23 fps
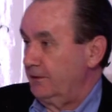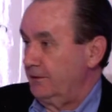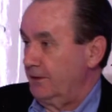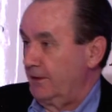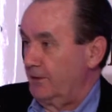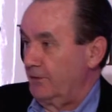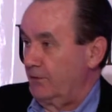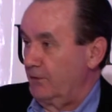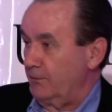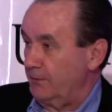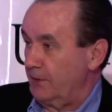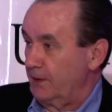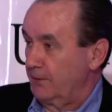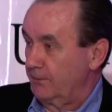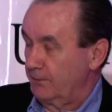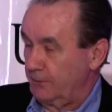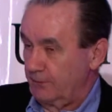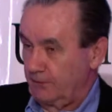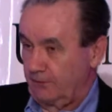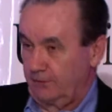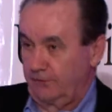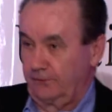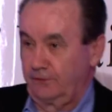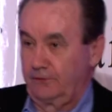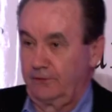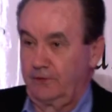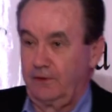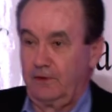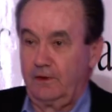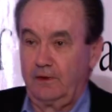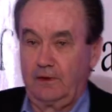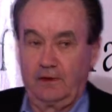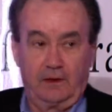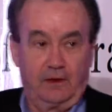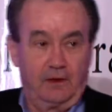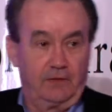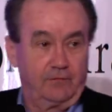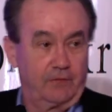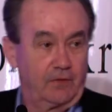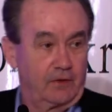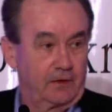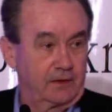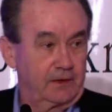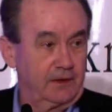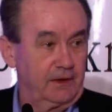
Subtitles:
that are members of our